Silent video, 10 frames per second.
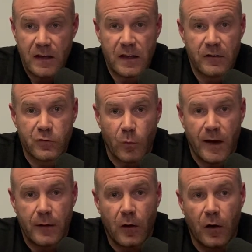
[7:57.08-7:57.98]
gives
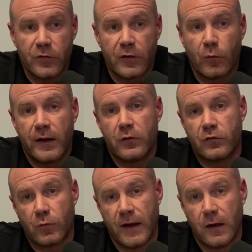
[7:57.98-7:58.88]
way, causing greater
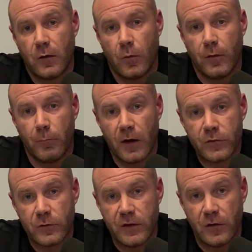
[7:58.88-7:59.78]
strain on the
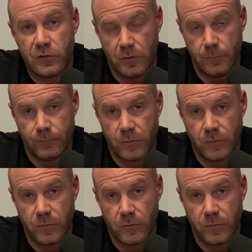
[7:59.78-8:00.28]
muscle tissue